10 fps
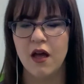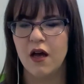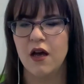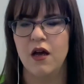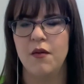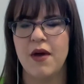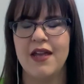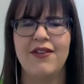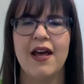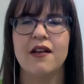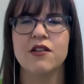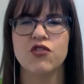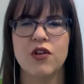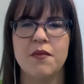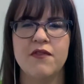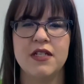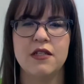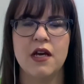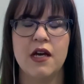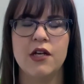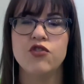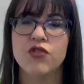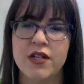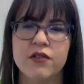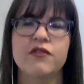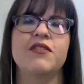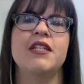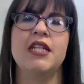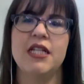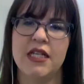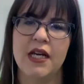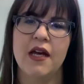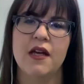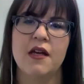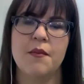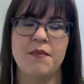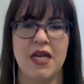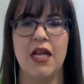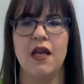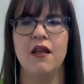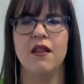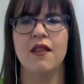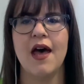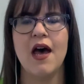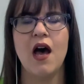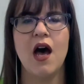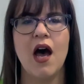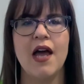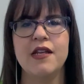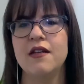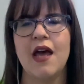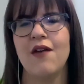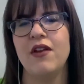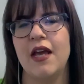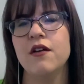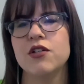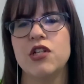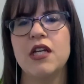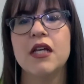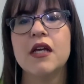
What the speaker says: I even had extreme adrenal fatigue, meaning that I didn't have any energy.